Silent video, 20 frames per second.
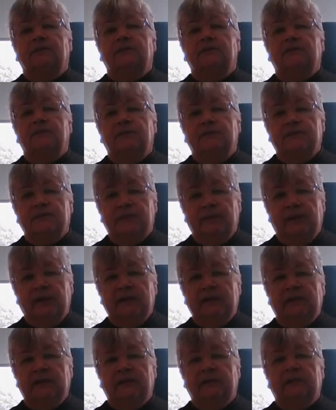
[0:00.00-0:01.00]
to be
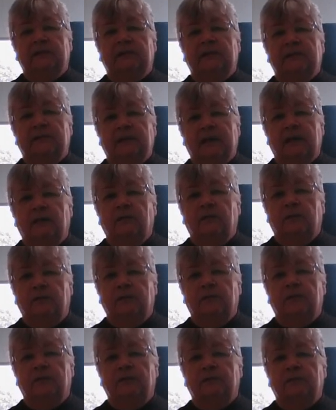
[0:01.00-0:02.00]
spending in that
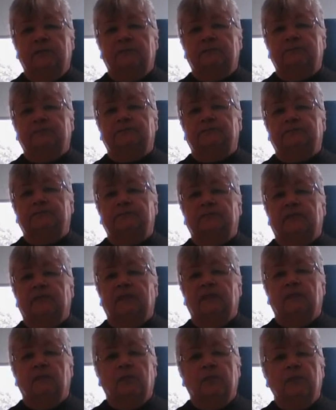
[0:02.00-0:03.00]
Word.
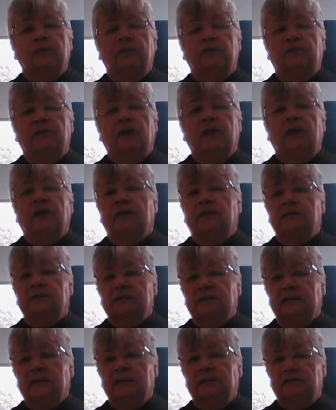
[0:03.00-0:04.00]
The Word of God
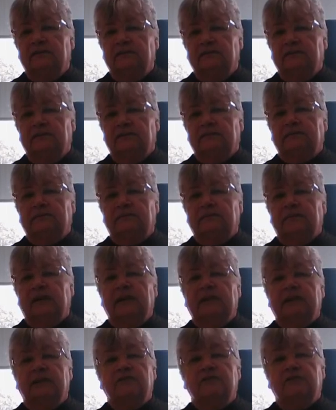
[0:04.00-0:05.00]
is life,
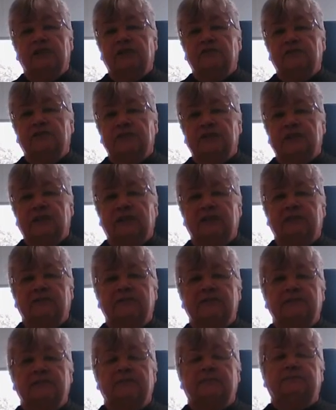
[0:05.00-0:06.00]
and it changes
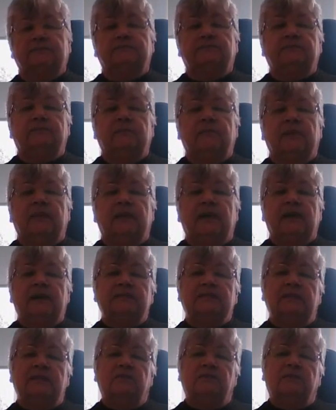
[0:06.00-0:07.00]
lives.
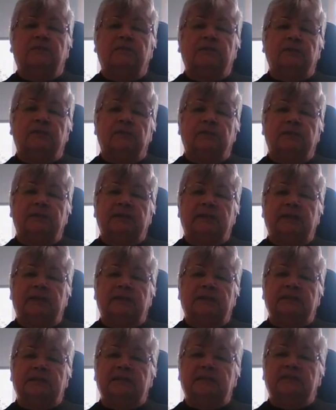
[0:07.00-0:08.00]
Isaiah
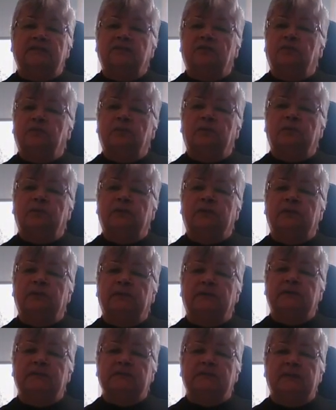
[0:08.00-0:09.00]
41:10 says, "Don't worry
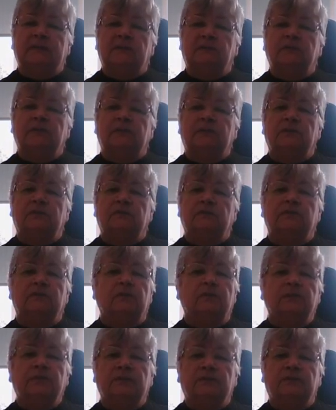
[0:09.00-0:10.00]
because I am with you.
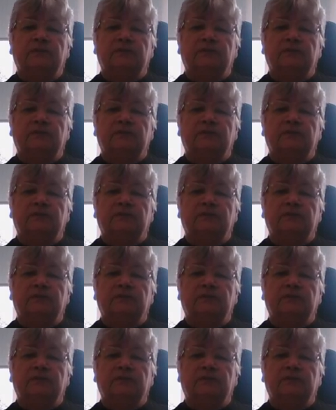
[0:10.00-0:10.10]
Don't be